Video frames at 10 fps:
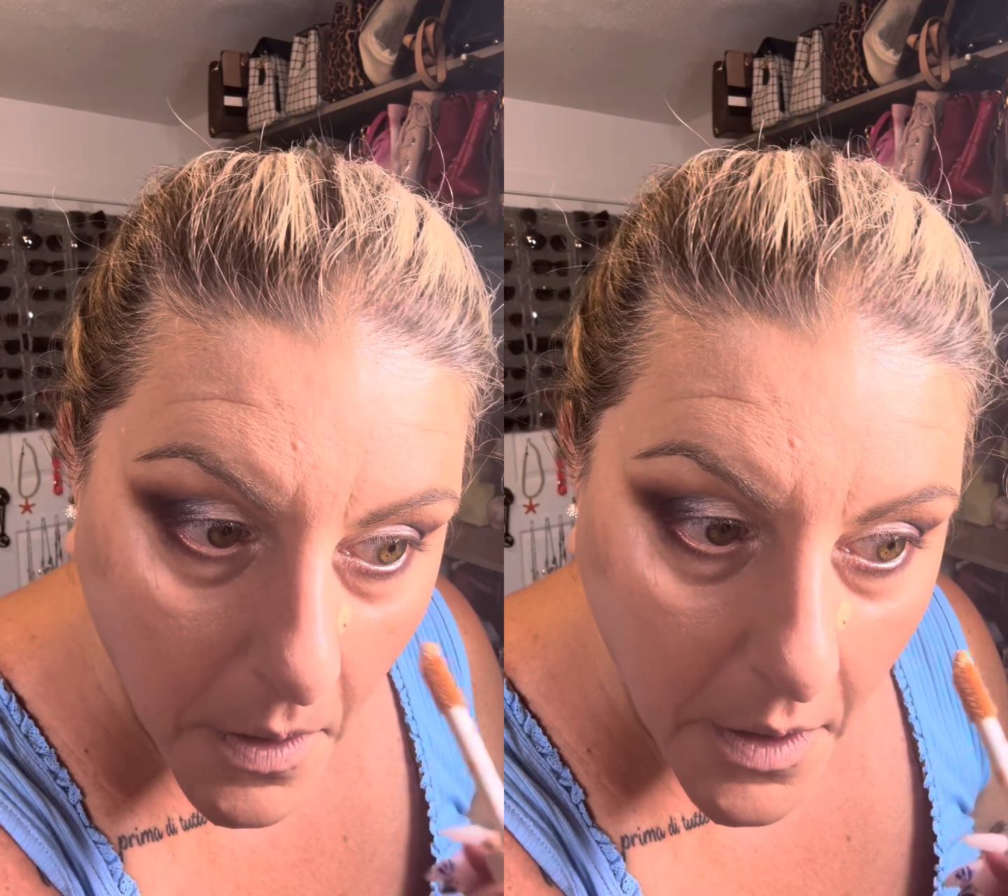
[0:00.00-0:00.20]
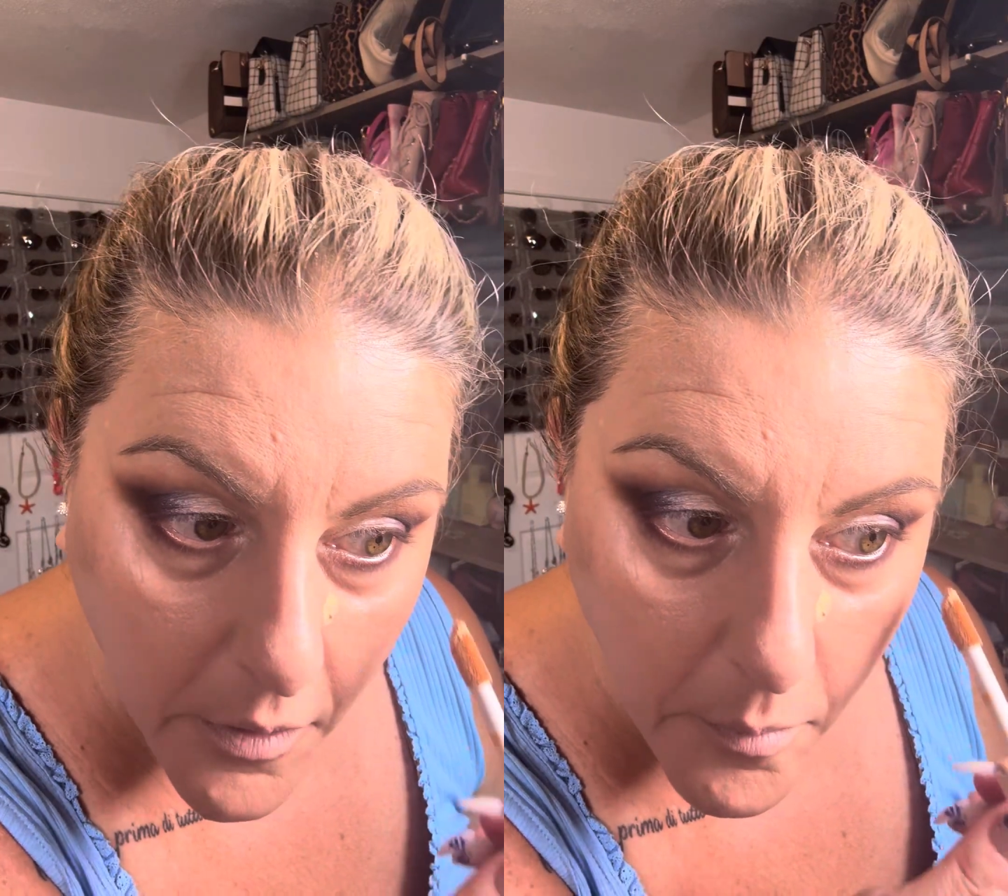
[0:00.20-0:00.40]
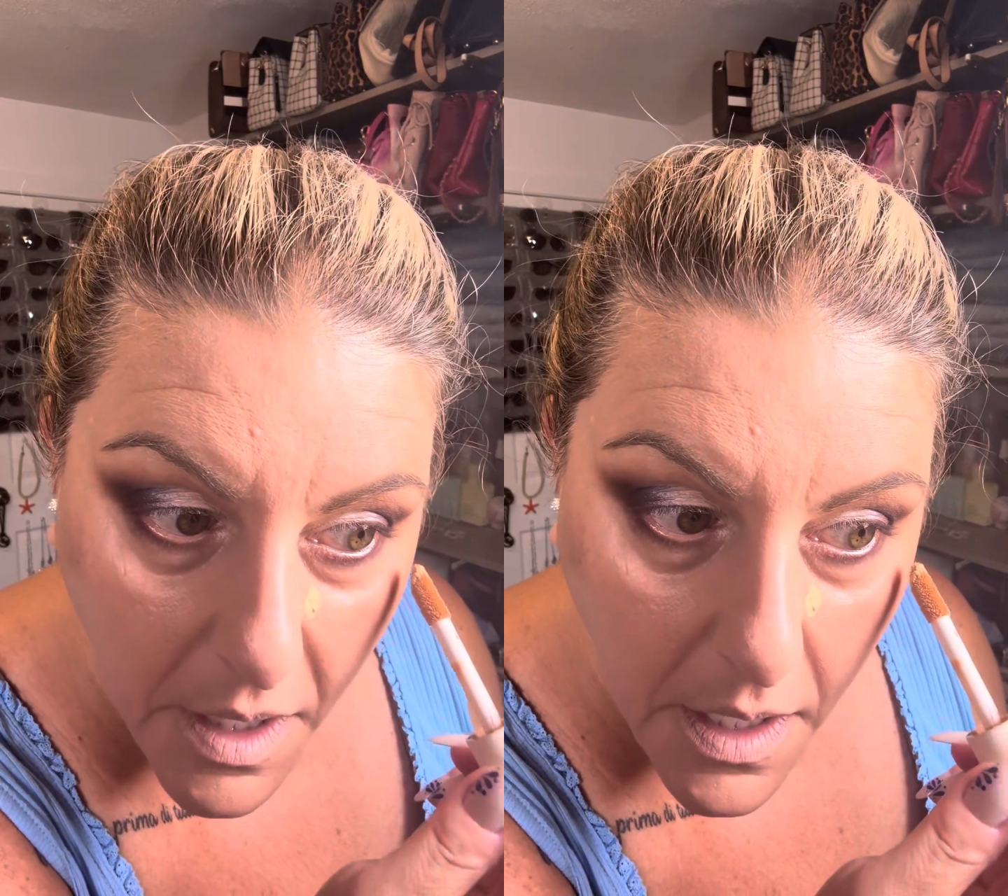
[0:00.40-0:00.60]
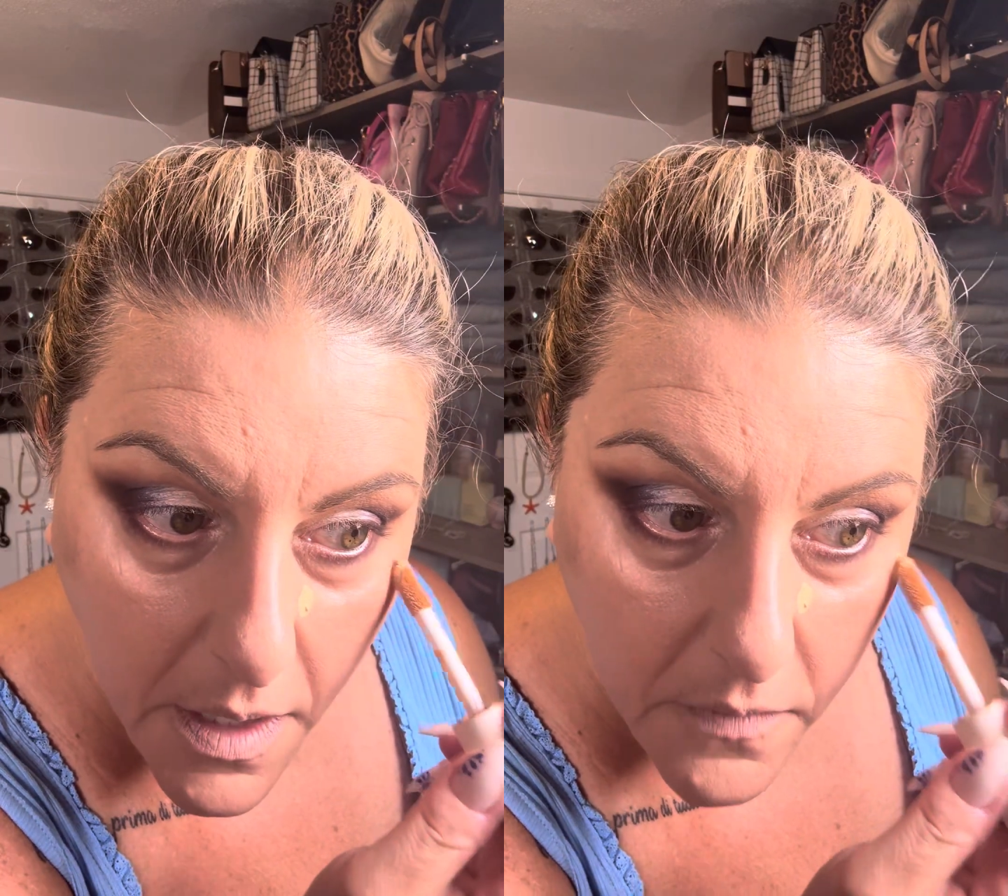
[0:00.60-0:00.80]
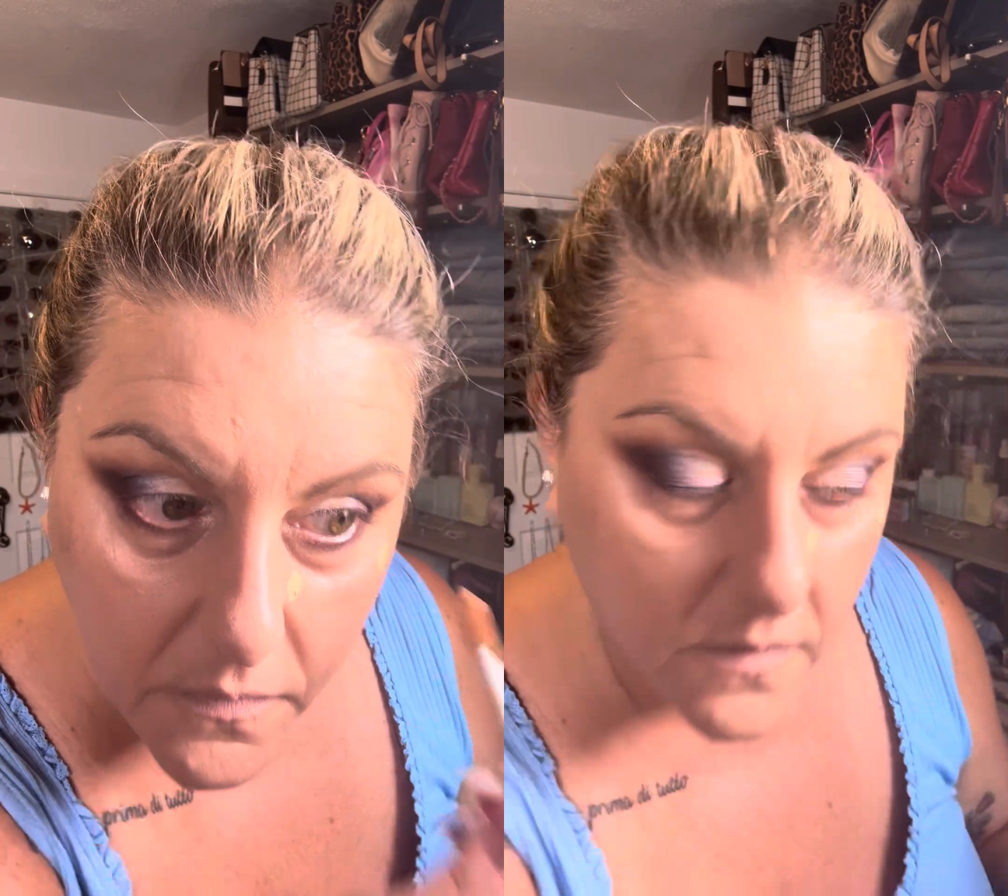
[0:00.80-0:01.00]
under
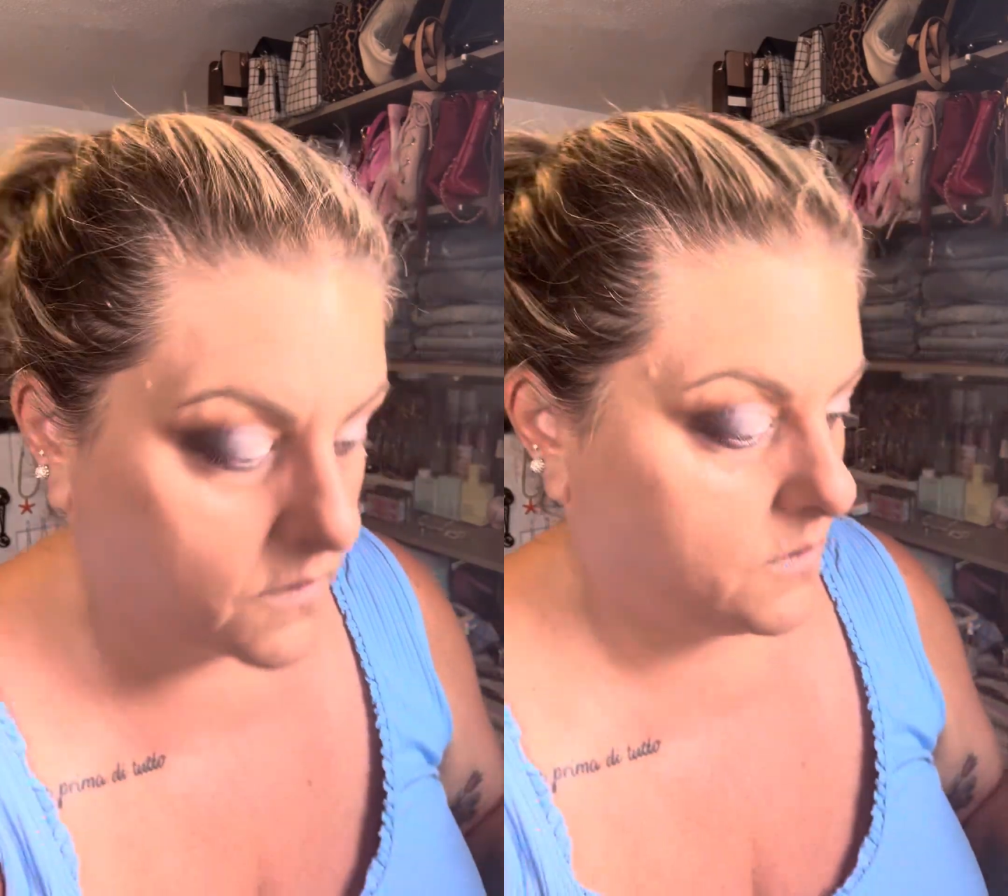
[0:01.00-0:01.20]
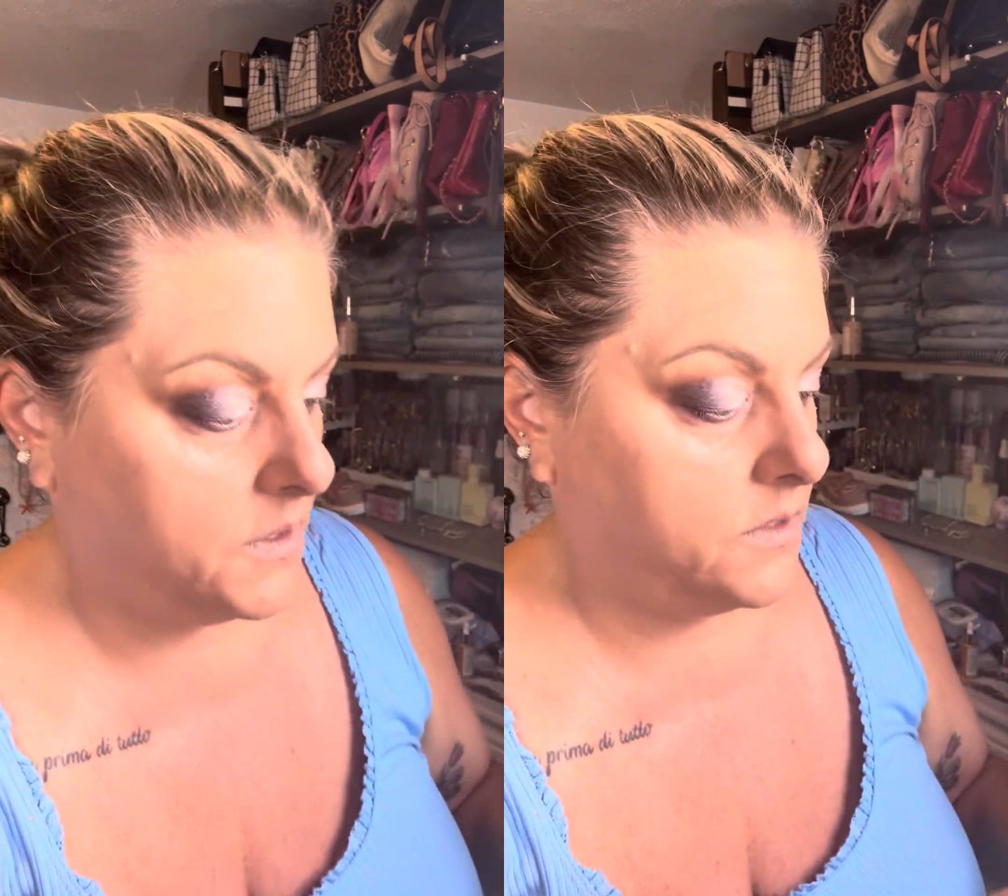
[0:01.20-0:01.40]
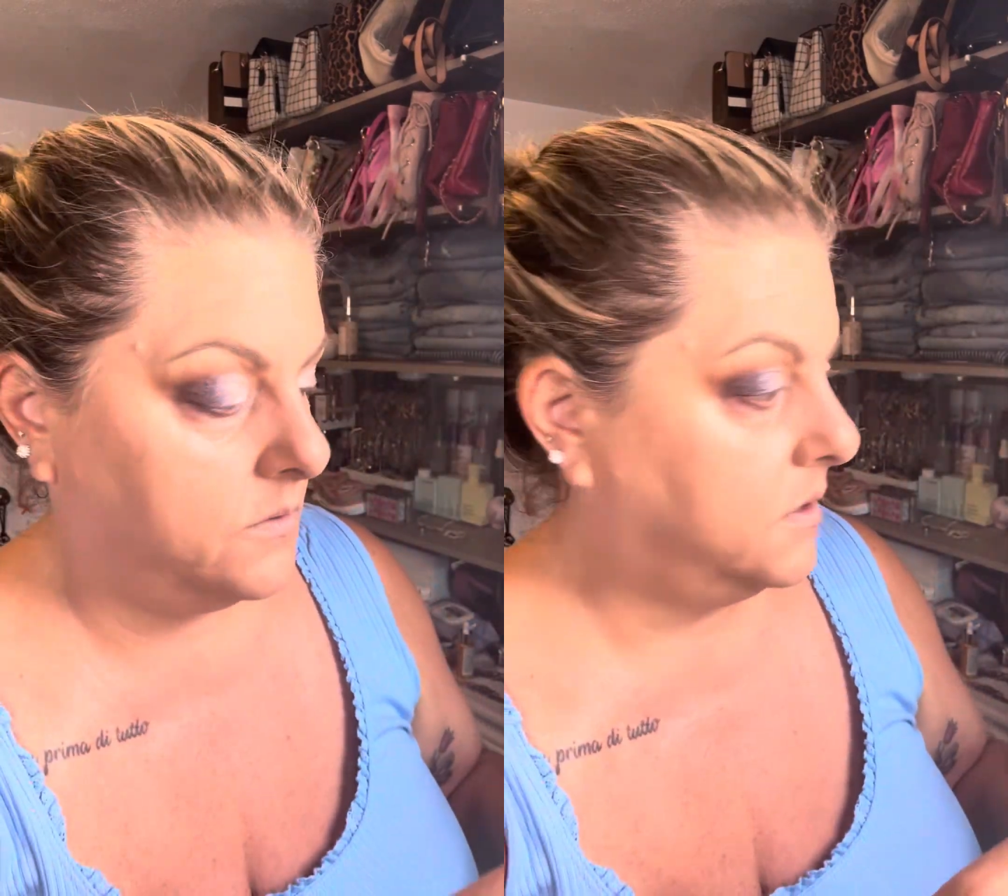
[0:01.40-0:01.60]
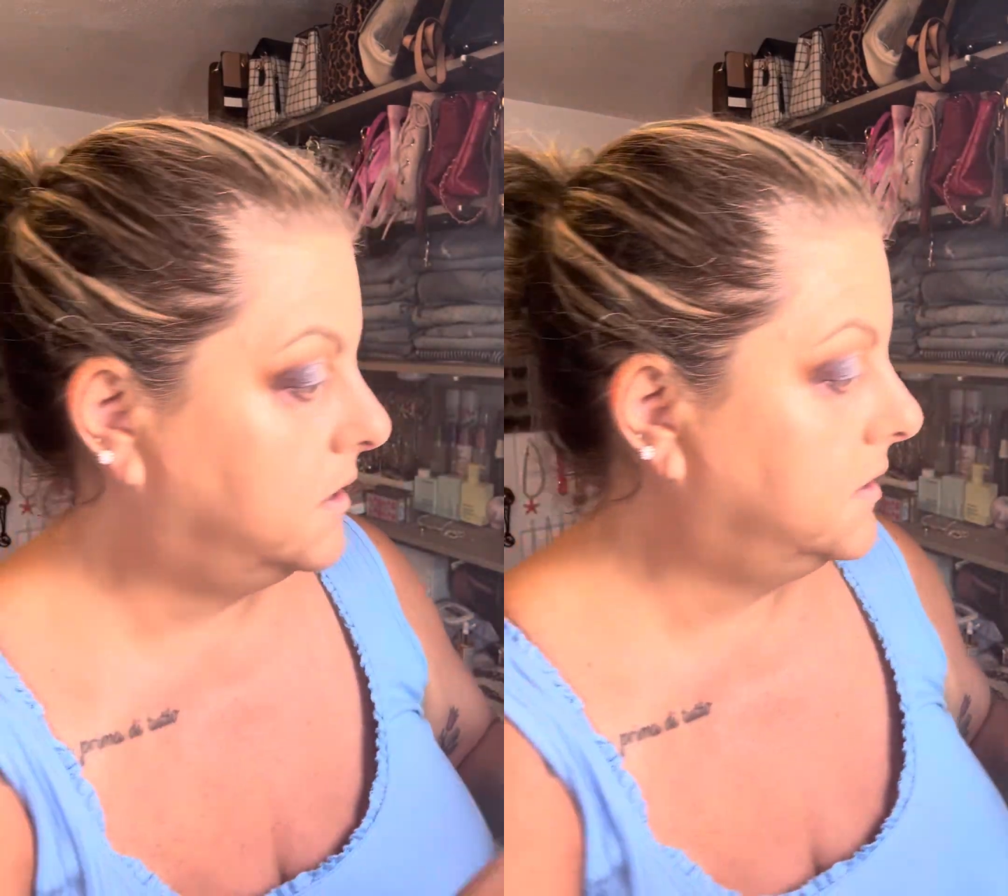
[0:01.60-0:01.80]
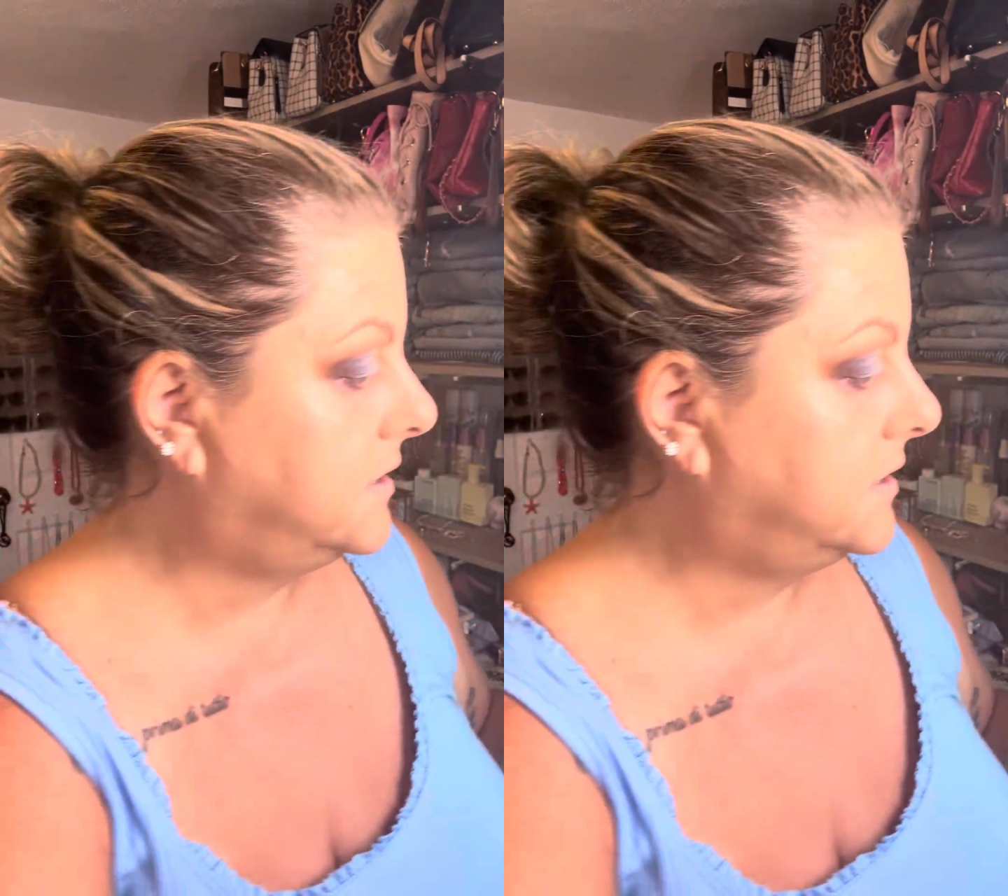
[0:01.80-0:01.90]
my eyes. So I do a little